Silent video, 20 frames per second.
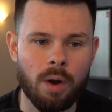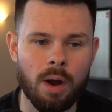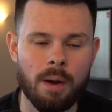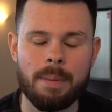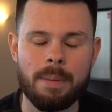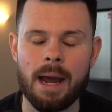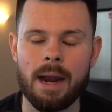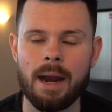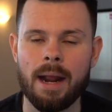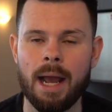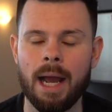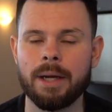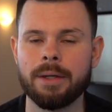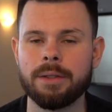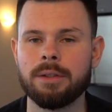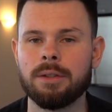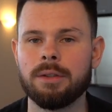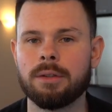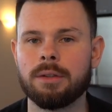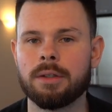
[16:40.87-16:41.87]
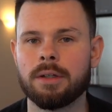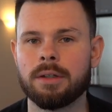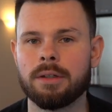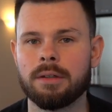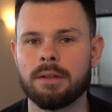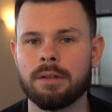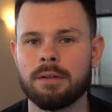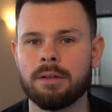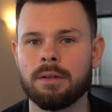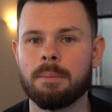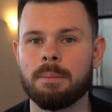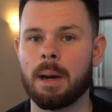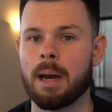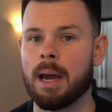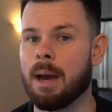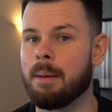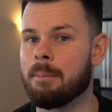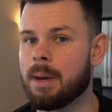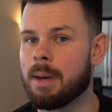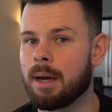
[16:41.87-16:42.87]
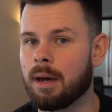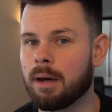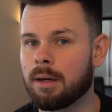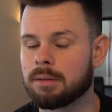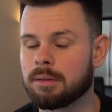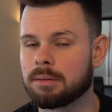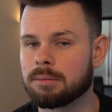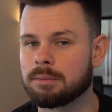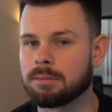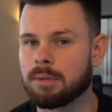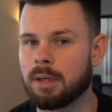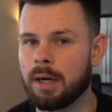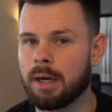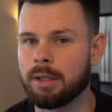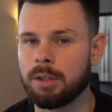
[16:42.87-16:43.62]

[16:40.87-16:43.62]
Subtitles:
about how you can become better, right?